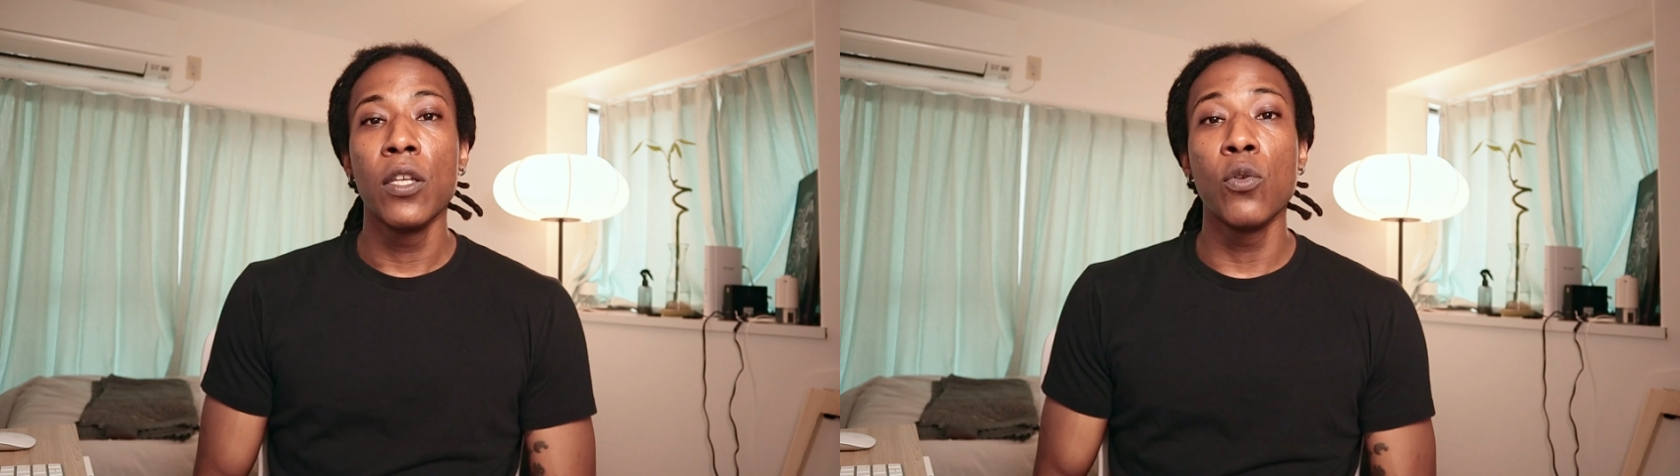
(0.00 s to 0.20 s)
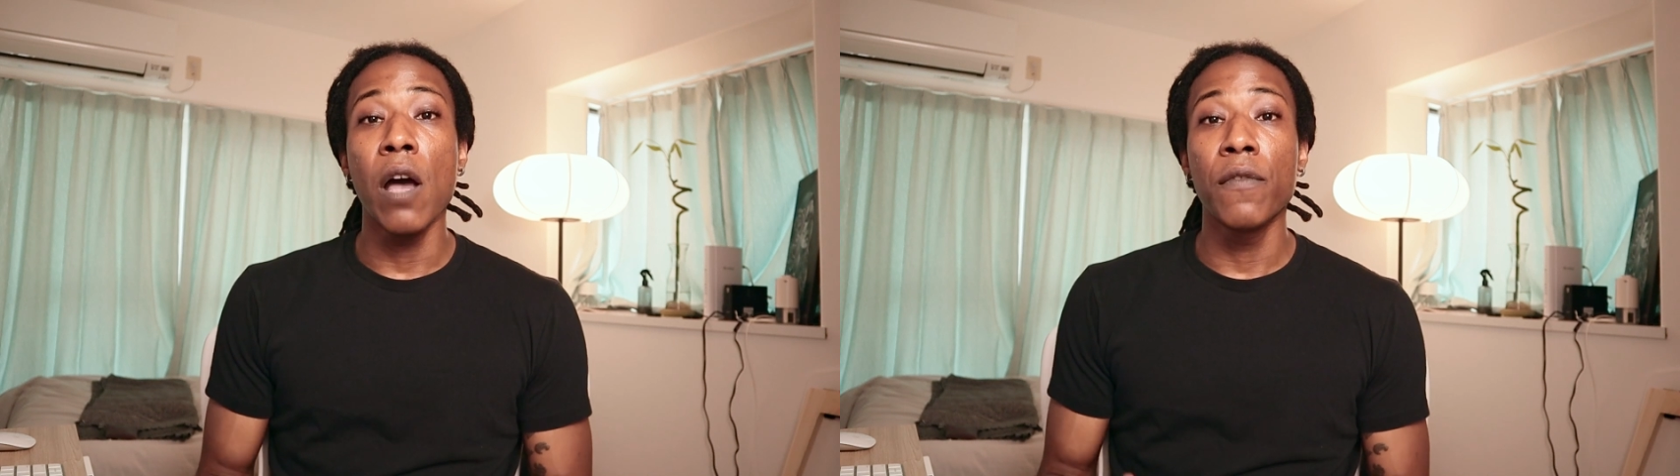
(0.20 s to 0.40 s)

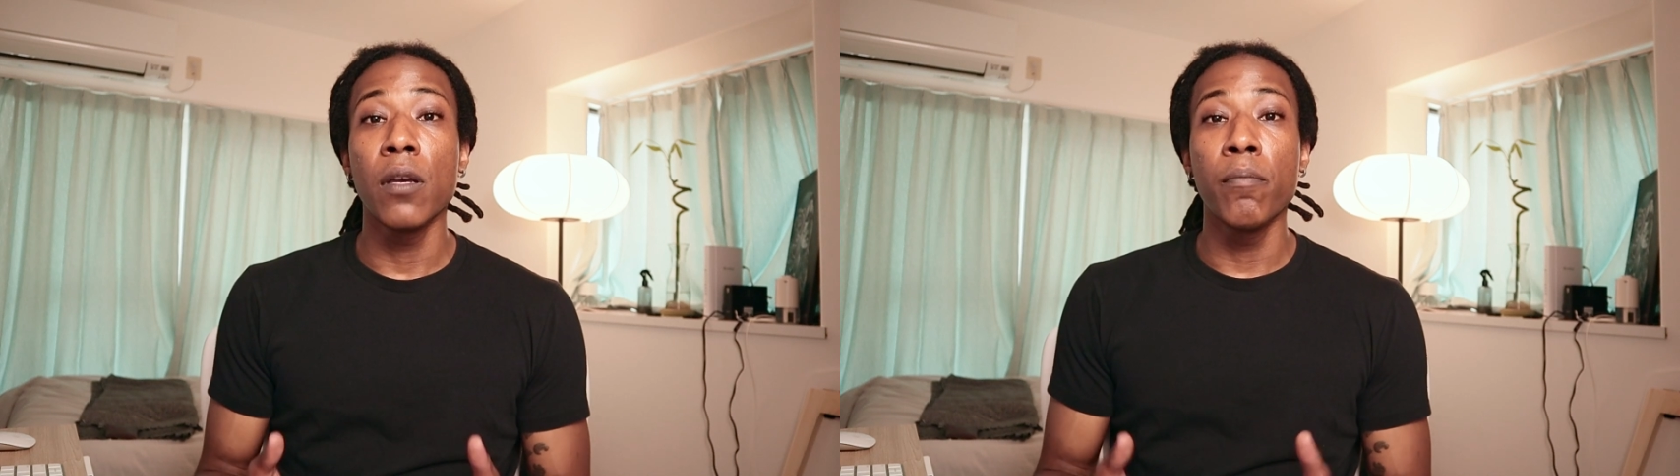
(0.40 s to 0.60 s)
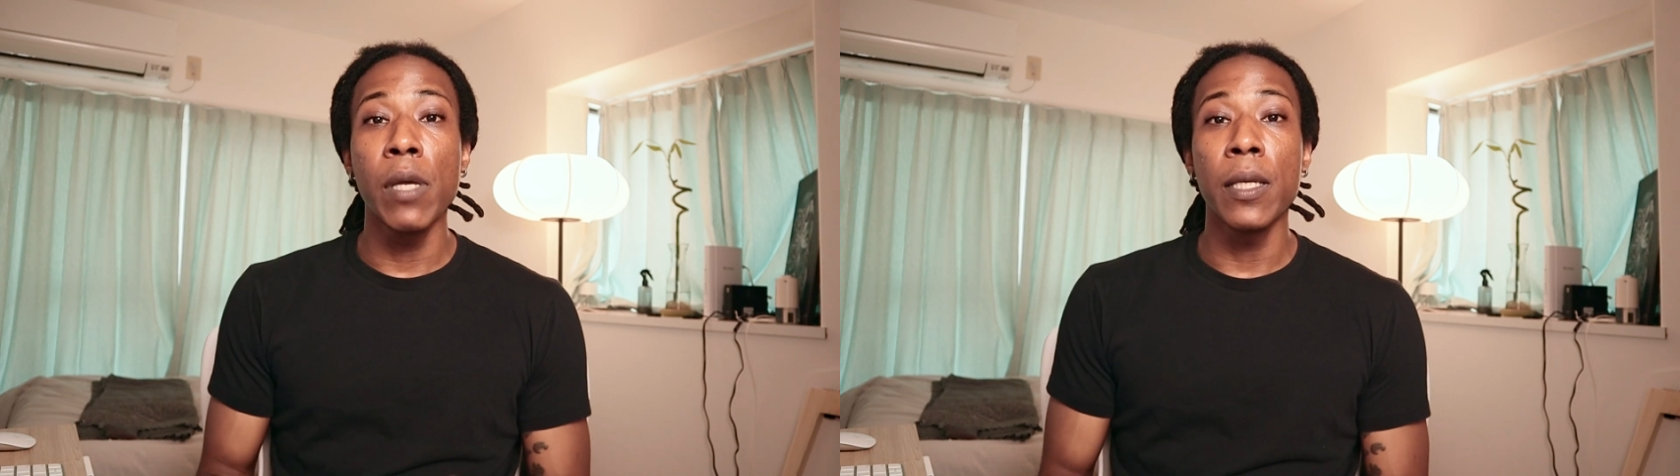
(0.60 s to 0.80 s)
You have
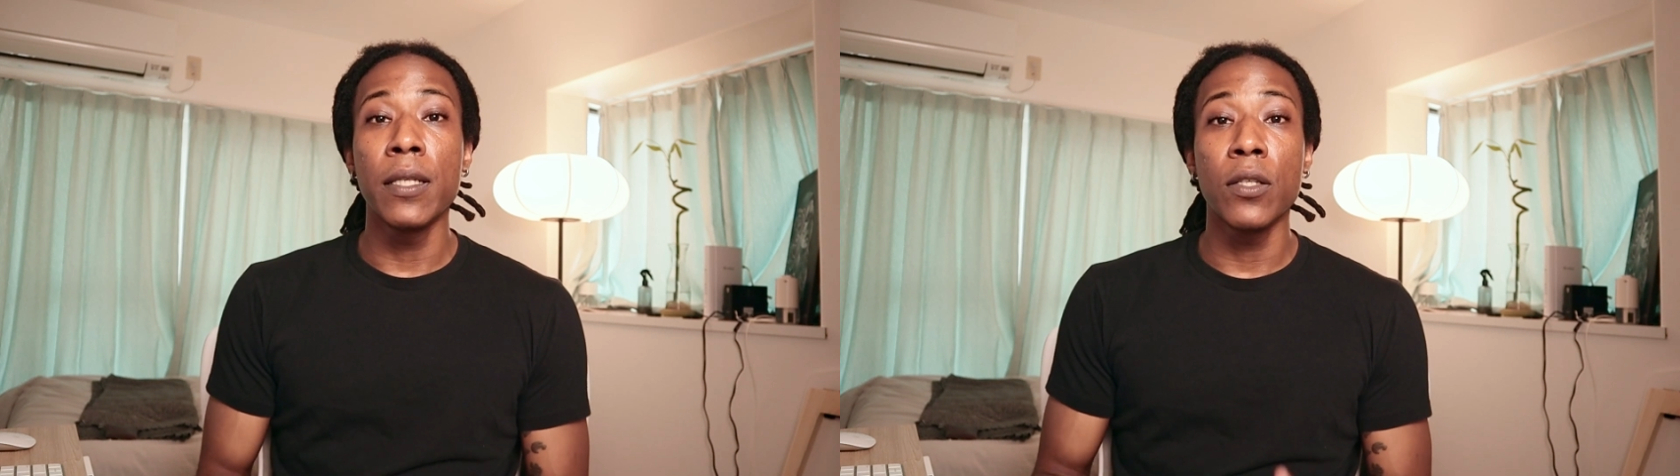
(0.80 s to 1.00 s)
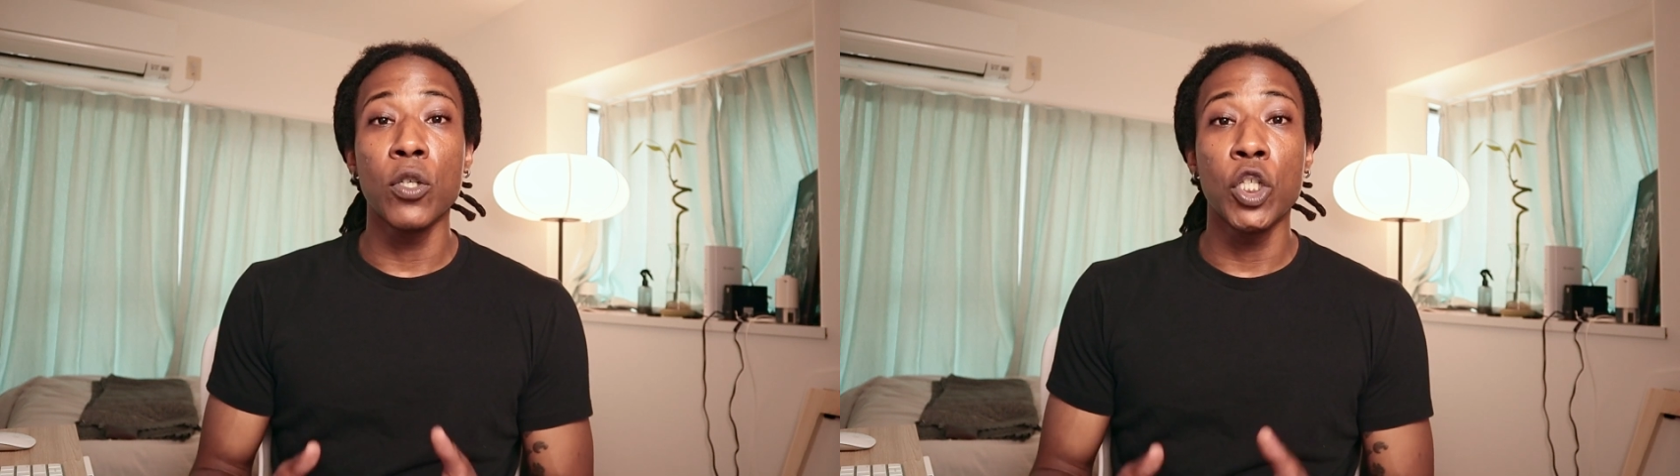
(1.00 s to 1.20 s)
the
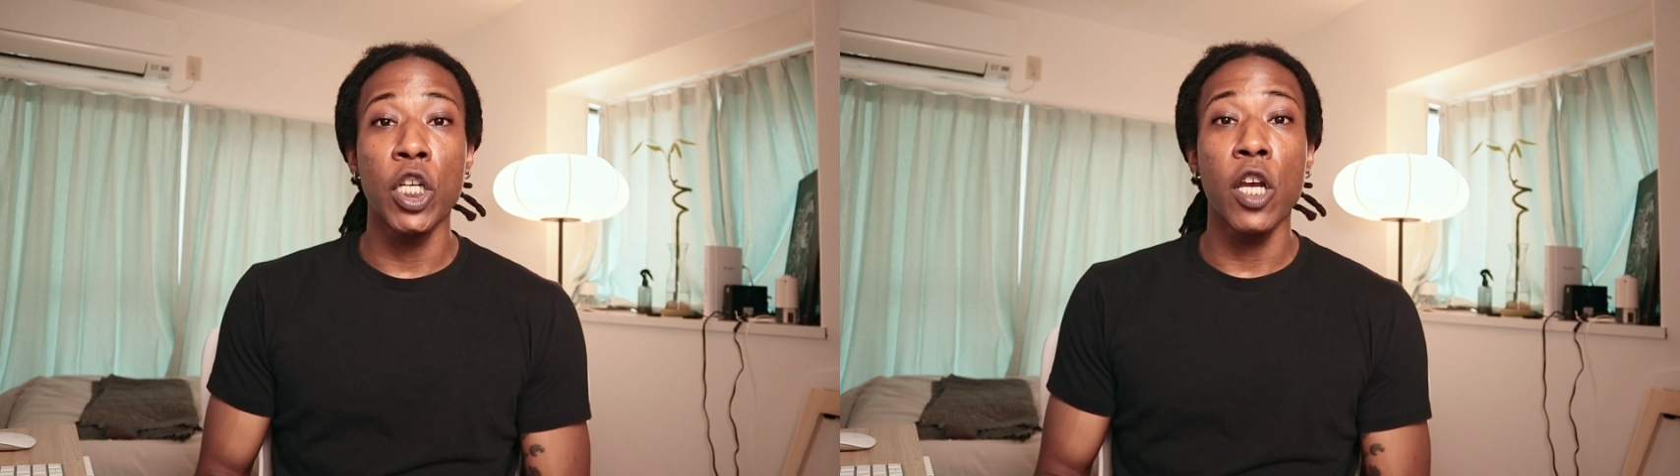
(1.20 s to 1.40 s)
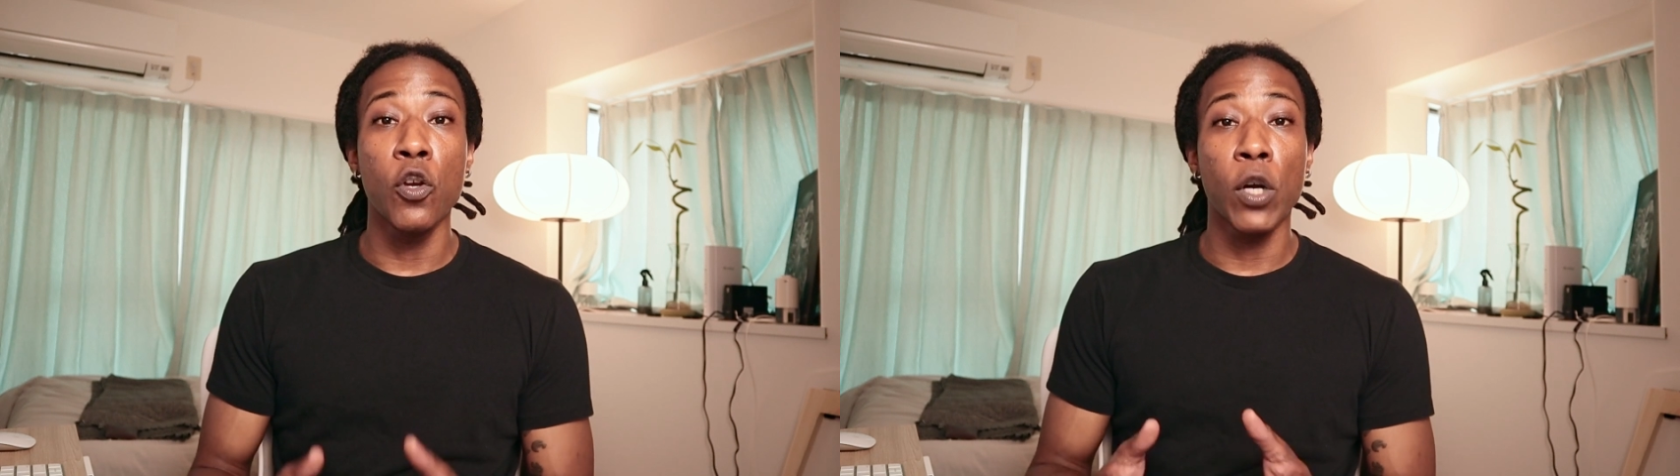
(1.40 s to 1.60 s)
ability to
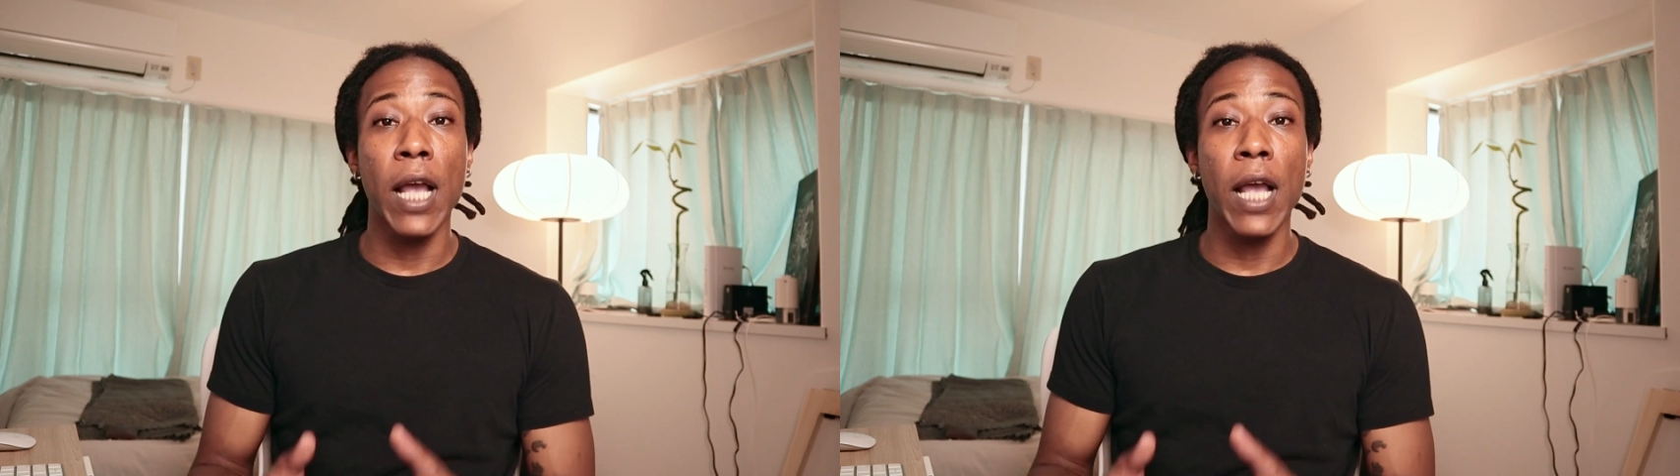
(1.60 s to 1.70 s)
share your